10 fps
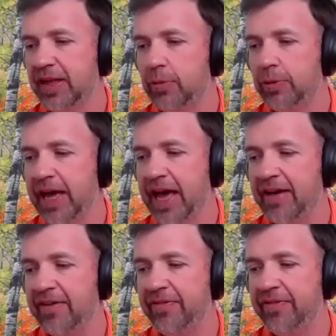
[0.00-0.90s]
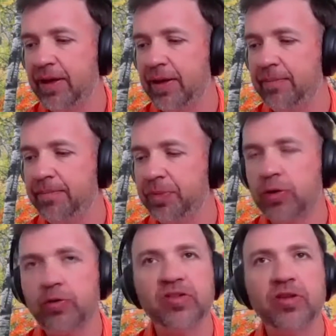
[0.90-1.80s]
in the last couple of minutes
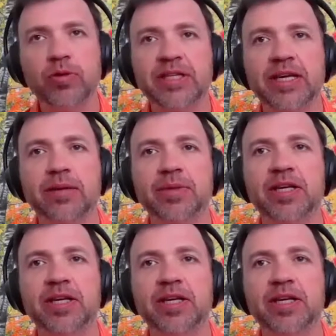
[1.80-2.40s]
that we have,